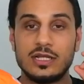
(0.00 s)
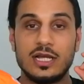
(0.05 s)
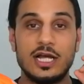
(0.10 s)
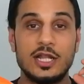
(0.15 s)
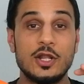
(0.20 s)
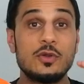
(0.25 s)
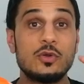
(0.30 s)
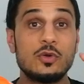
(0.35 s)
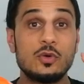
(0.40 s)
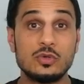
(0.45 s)

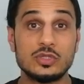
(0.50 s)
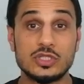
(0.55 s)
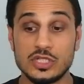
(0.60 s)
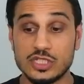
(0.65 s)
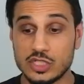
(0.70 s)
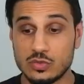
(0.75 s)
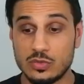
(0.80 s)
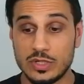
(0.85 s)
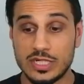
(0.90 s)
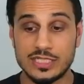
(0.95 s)
I don't also
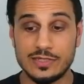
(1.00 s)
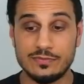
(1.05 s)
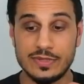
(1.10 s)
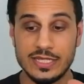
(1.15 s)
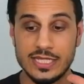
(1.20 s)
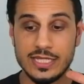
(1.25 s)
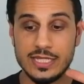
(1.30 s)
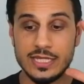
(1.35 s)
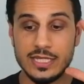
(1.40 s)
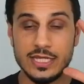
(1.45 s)
just want it to
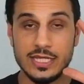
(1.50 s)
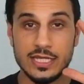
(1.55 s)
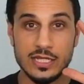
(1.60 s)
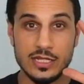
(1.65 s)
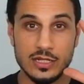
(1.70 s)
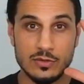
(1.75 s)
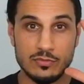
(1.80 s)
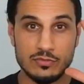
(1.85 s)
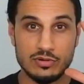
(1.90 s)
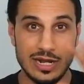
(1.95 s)
be
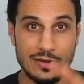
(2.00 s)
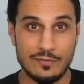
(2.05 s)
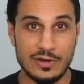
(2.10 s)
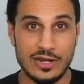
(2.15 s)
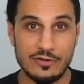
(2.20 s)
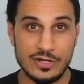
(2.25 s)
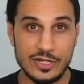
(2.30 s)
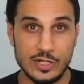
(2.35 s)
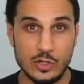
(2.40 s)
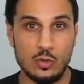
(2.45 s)

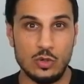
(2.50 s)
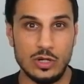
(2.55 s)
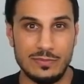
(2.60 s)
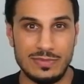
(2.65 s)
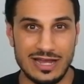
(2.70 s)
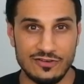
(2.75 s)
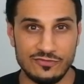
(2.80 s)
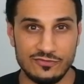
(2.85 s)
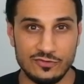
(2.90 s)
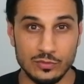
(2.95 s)
primarily all
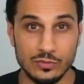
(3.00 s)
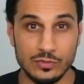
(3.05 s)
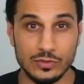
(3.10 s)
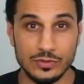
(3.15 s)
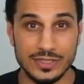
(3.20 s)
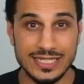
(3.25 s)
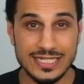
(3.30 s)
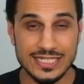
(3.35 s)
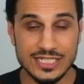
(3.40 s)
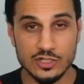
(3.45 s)
about
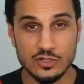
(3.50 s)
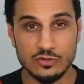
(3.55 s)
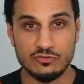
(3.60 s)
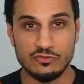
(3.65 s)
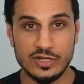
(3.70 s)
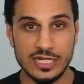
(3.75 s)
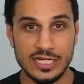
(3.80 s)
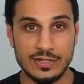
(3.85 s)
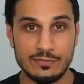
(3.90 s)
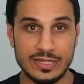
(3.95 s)
football. This could
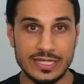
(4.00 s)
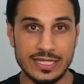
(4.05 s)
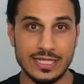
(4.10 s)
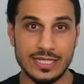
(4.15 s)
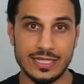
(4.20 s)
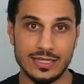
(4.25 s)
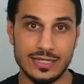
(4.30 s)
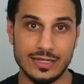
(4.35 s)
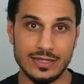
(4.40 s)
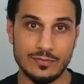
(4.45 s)
really
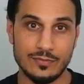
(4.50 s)
be